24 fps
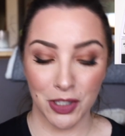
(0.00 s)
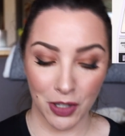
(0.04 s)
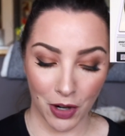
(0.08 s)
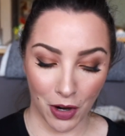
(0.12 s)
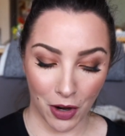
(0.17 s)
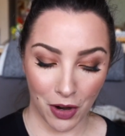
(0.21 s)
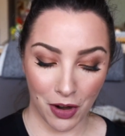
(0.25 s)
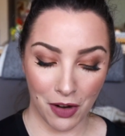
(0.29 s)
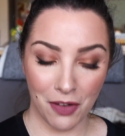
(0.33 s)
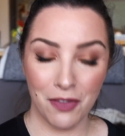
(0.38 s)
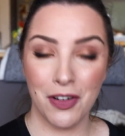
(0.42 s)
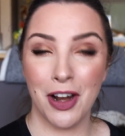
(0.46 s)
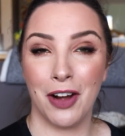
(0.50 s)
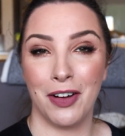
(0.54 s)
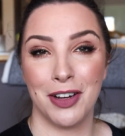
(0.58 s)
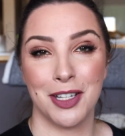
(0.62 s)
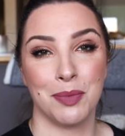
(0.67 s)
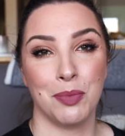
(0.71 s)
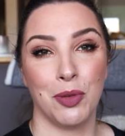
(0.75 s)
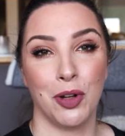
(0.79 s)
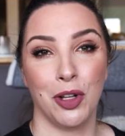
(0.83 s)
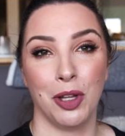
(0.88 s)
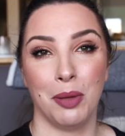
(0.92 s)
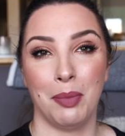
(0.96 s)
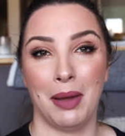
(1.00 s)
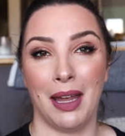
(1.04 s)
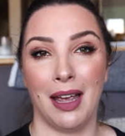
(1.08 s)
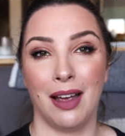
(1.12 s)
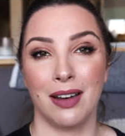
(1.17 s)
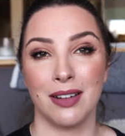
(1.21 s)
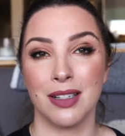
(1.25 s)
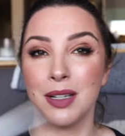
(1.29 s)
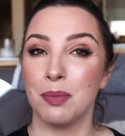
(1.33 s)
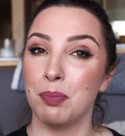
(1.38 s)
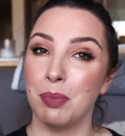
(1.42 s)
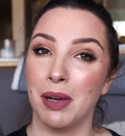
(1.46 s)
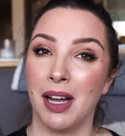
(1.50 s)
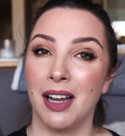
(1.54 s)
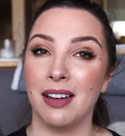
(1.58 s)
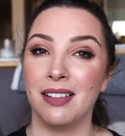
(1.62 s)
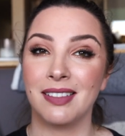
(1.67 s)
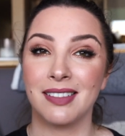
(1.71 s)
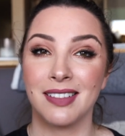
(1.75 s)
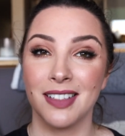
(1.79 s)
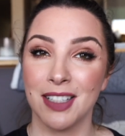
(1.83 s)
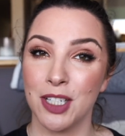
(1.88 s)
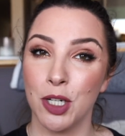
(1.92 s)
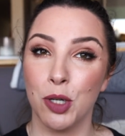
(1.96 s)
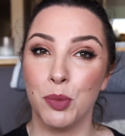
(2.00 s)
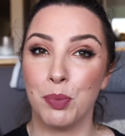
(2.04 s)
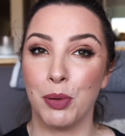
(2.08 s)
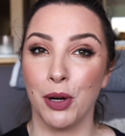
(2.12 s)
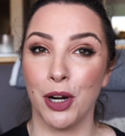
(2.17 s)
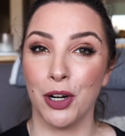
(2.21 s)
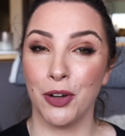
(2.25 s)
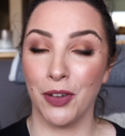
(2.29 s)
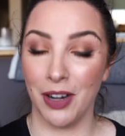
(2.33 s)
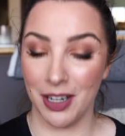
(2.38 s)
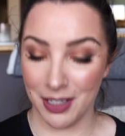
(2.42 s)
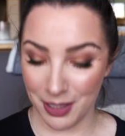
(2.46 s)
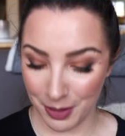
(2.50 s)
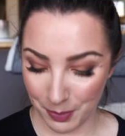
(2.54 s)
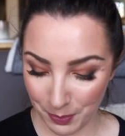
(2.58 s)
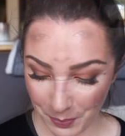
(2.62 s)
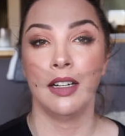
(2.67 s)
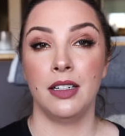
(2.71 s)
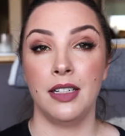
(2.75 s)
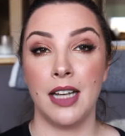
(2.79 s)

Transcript: So very small amount, but still progress.